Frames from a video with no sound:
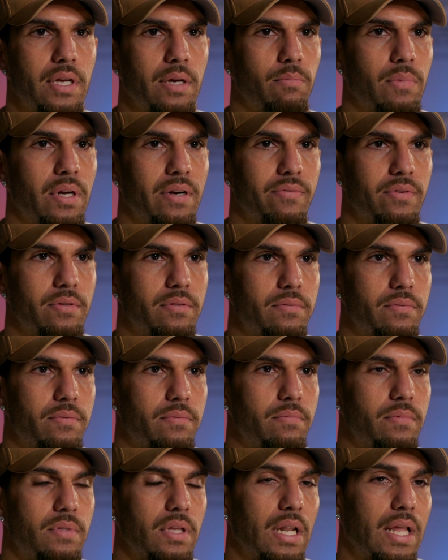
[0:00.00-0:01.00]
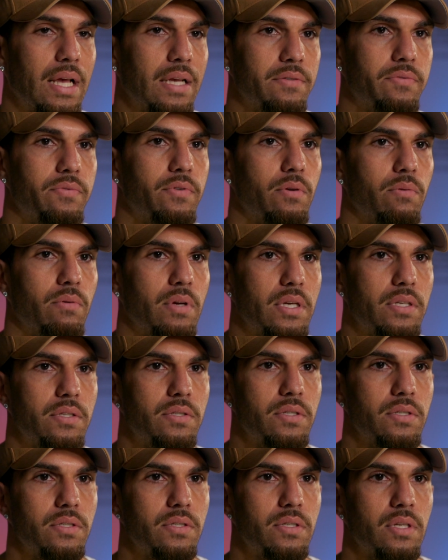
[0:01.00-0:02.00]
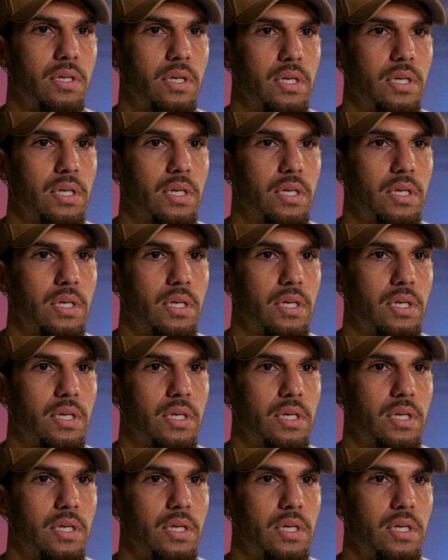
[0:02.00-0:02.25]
And one of the last few weeks just